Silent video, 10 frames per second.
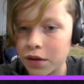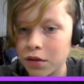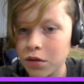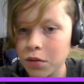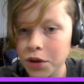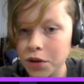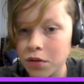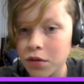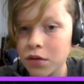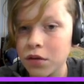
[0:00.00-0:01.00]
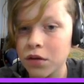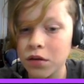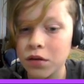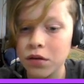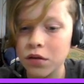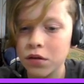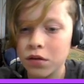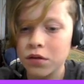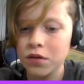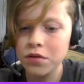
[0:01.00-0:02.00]
Who are you?
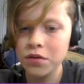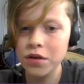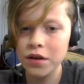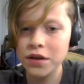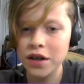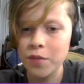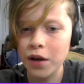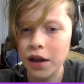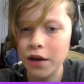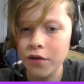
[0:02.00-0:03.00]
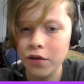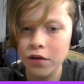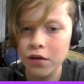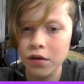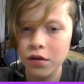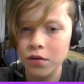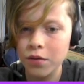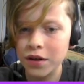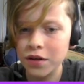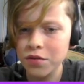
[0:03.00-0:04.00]
Did you just try to save my life?
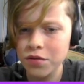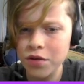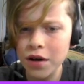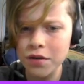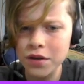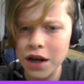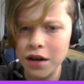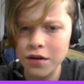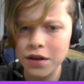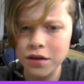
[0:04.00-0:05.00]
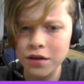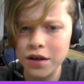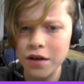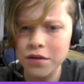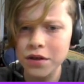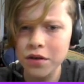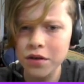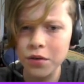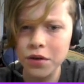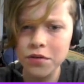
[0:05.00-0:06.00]
Wait, did you just try to attack the skeleton? Or
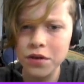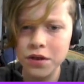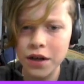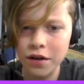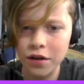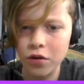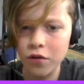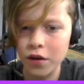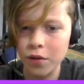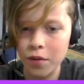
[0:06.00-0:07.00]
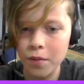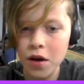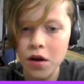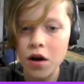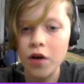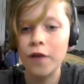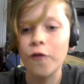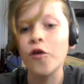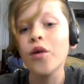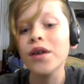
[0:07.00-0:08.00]
were you just standing there over there with them? Okay,
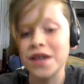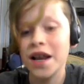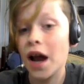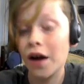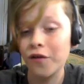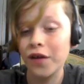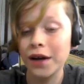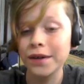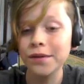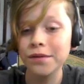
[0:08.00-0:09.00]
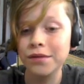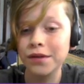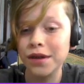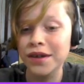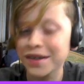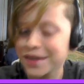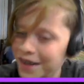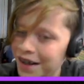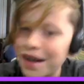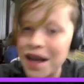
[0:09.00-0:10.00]
four is enough. I don't...
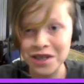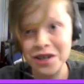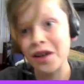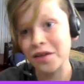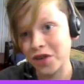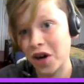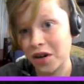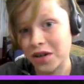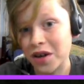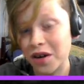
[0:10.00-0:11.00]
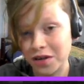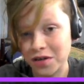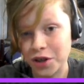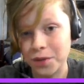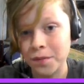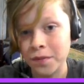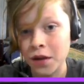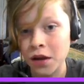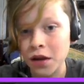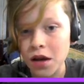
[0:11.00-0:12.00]
That's a lot of dogs, honestly.
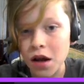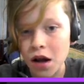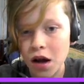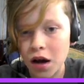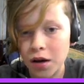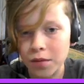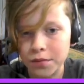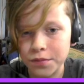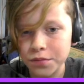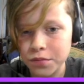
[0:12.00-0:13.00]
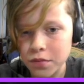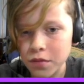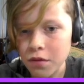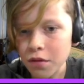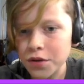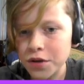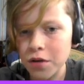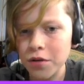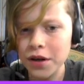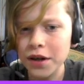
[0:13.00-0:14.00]
Let's
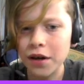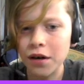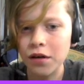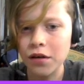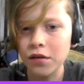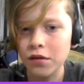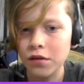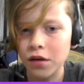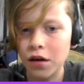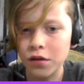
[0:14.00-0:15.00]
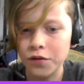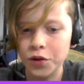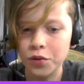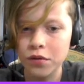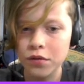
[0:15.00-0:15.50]
go in here, all of you.